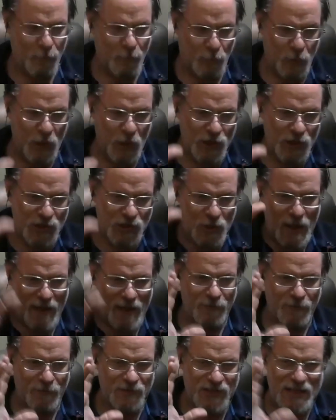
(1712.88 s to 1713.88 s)
We oh, also
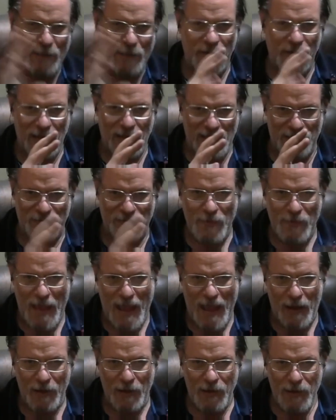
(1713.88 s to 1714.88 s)
have separately awesome. from
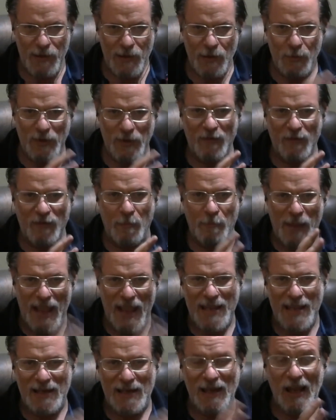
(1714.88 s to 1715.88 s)
that, we have a
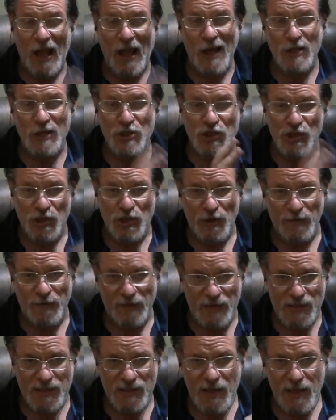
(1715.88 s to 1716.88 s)
paid launch
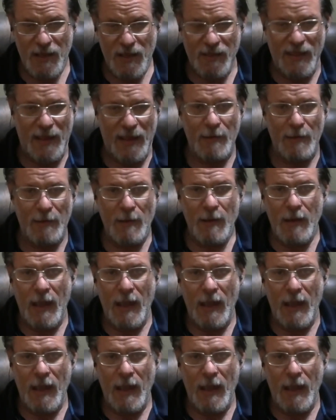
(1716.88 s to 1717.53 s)
service that mm-hmm.